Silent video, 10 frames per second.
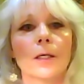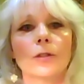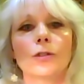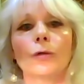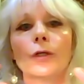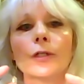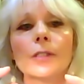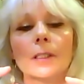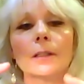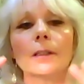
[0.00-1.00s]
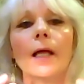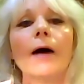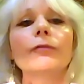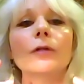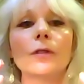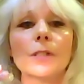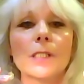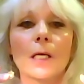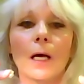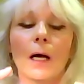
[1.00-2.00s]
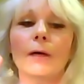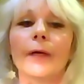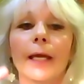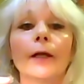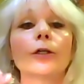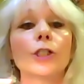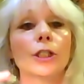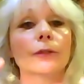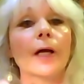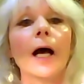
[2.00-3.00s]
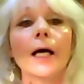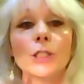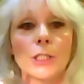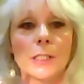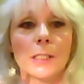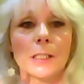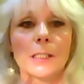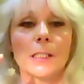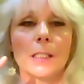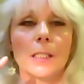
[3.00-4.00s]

So there's levels of energy, of consciousness.